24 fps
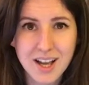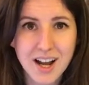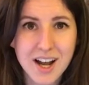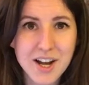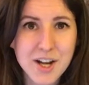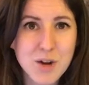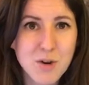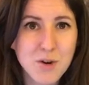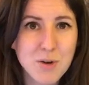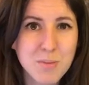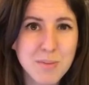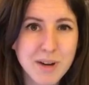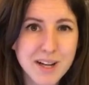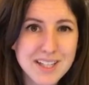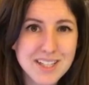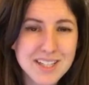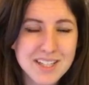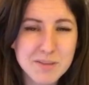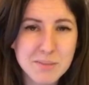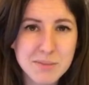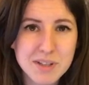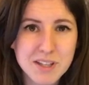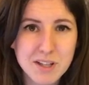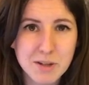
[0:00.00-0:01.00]
I know it might
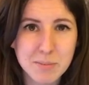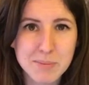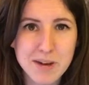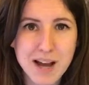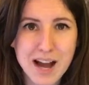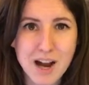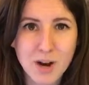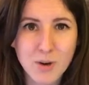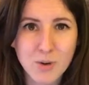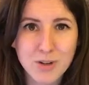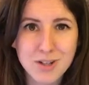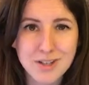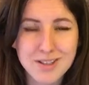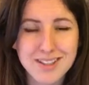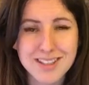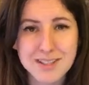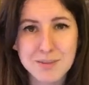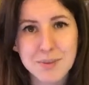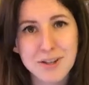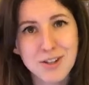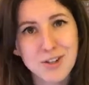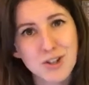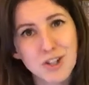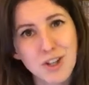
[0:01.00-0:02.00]
seem a little backwards,
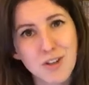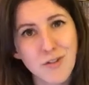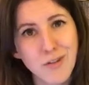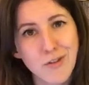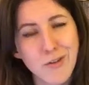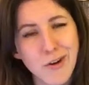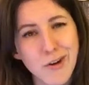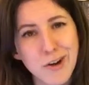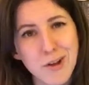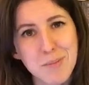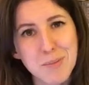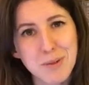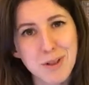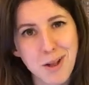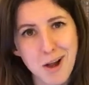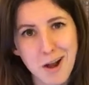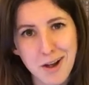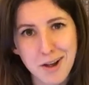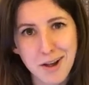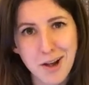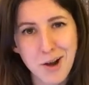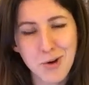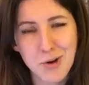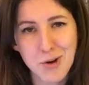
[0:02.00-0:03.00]
especially if you've already
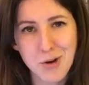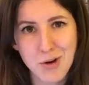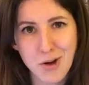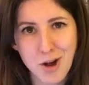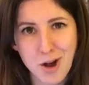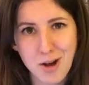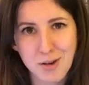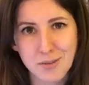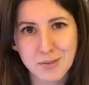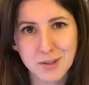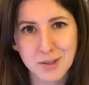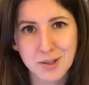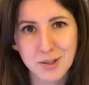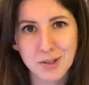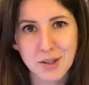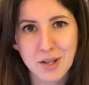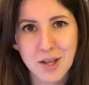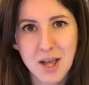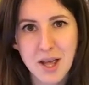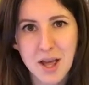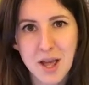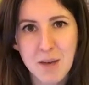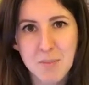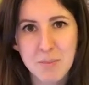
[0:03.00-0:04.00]
plotted out your novel,
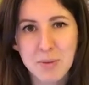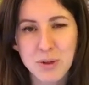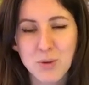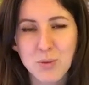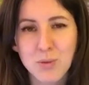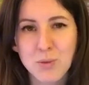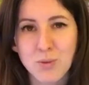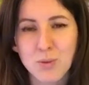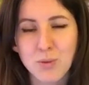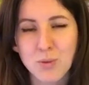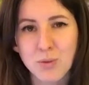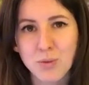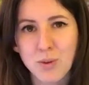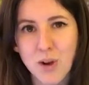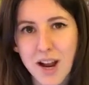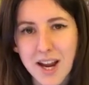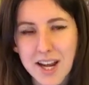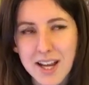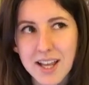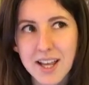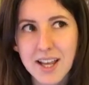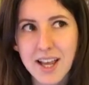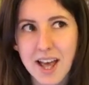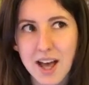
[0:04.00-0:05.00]
but
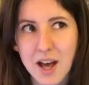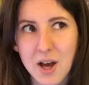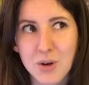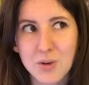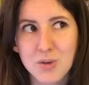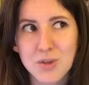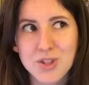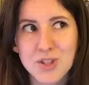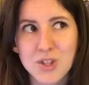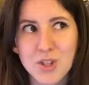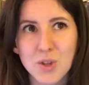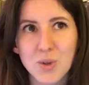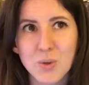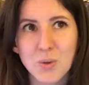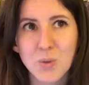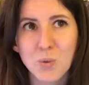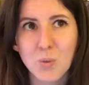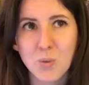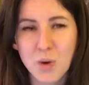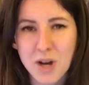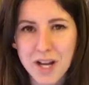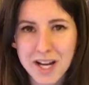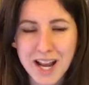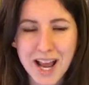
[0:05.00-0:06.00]
writing out
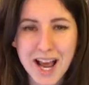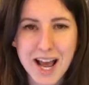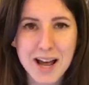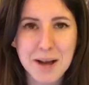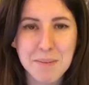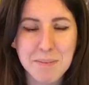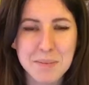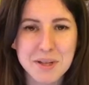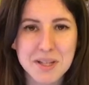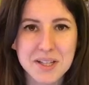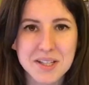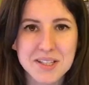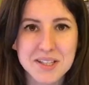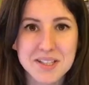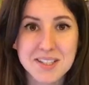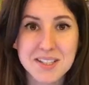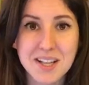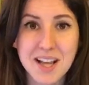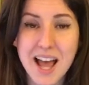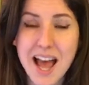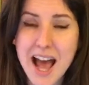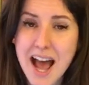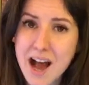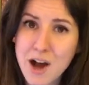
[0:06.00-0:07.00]
what happens,
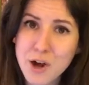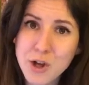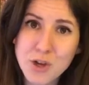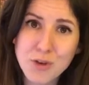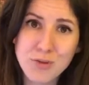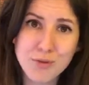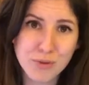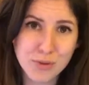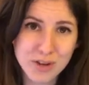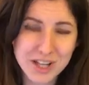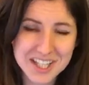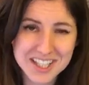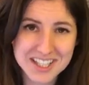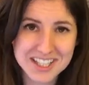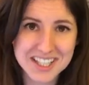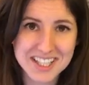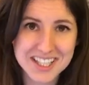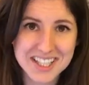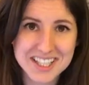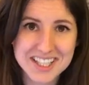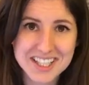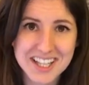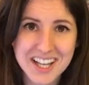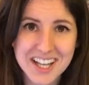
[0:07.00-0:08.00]
how you've written
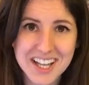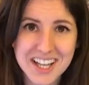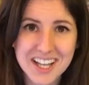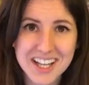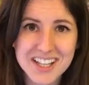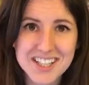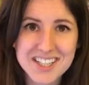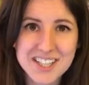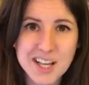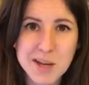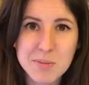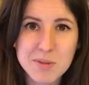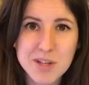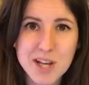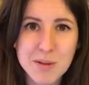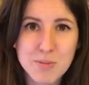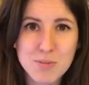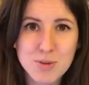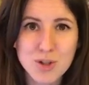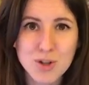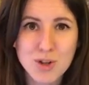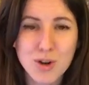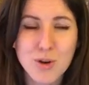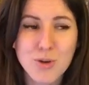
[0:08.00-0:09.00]
it, can
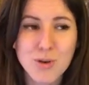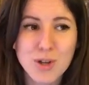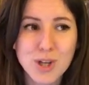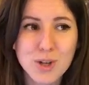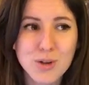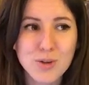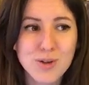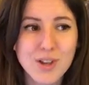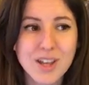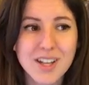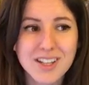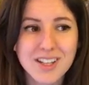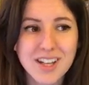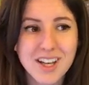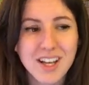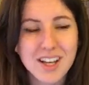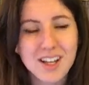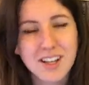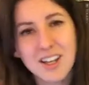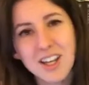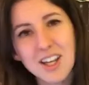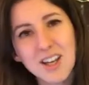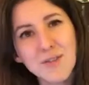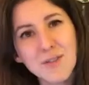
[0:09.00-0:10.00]
sometimes show you that
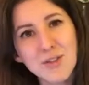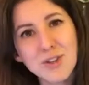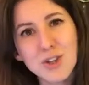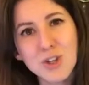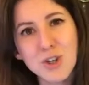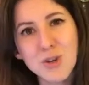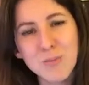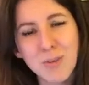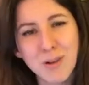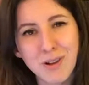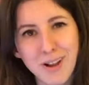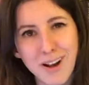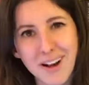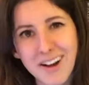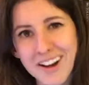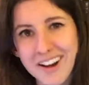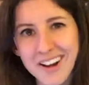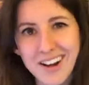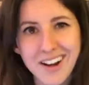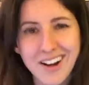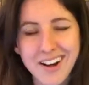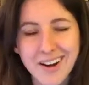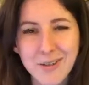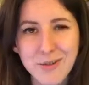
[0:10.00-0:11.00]
even though you
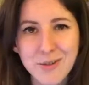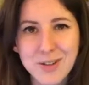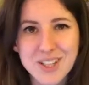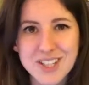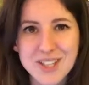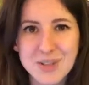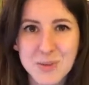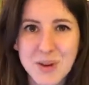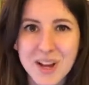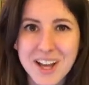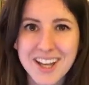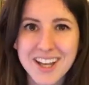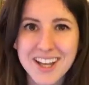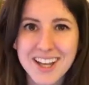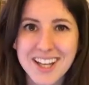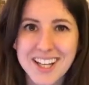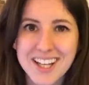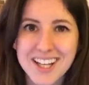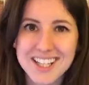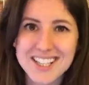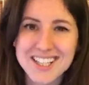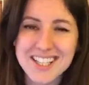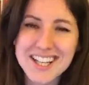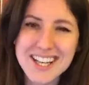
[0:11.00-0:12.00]
plotted it out this way,
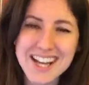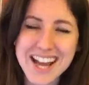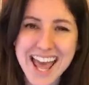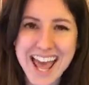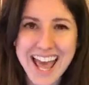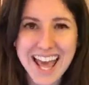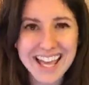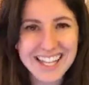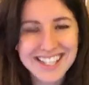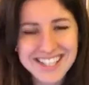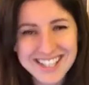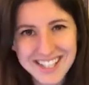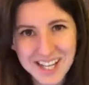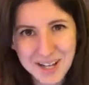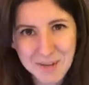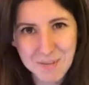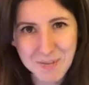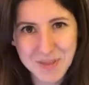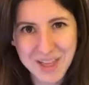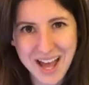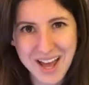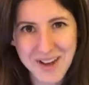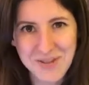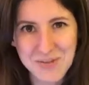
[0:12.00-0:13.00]
it didn't end
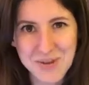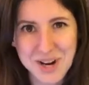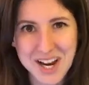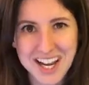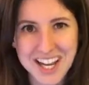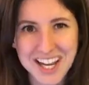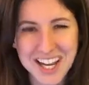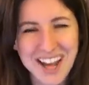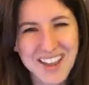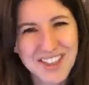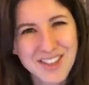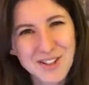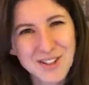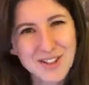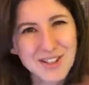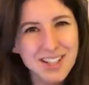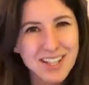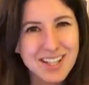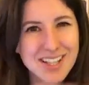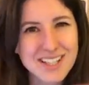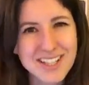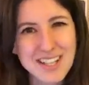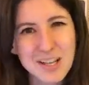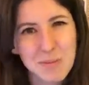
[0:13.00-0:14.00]
up that way, and there's
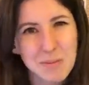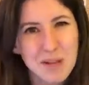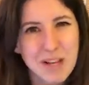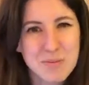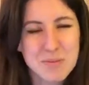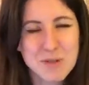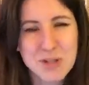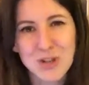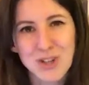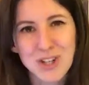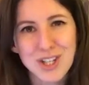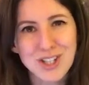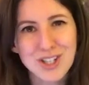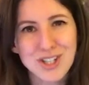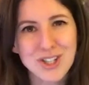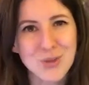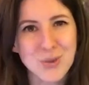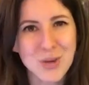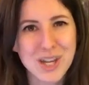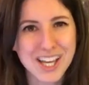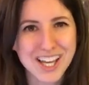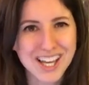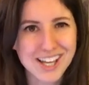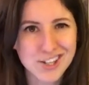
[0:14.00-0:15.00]
things that maybe you need to
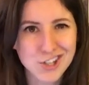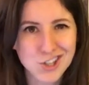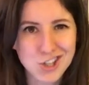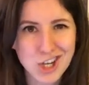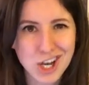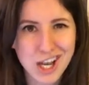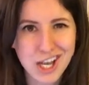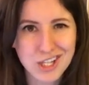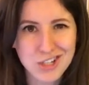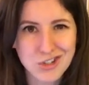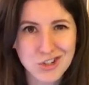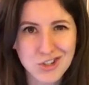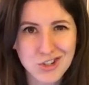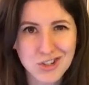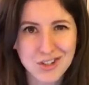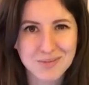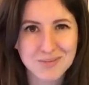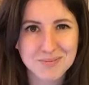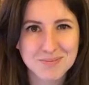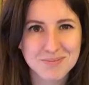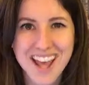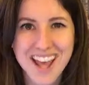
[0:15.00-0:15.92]
tweak and change.